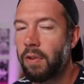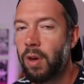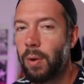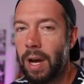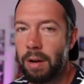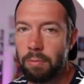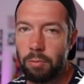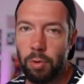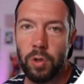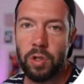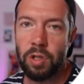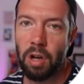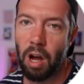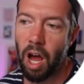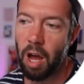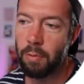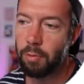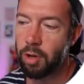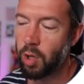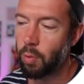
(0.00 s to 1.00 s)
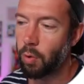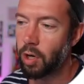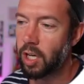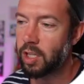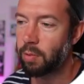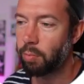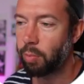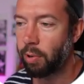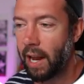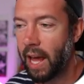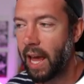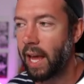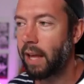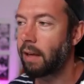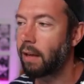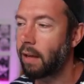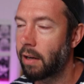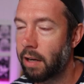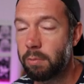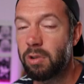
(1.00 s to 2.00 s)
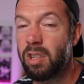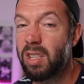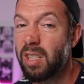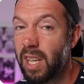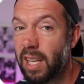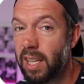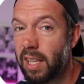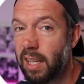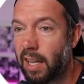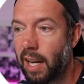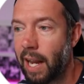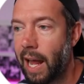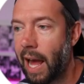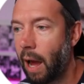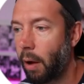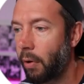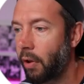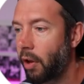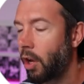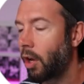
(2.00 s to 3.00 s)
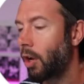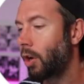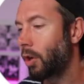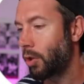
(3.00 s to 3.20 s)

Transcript: If you had more time and you wanted to play, and I'm just thinking aloud,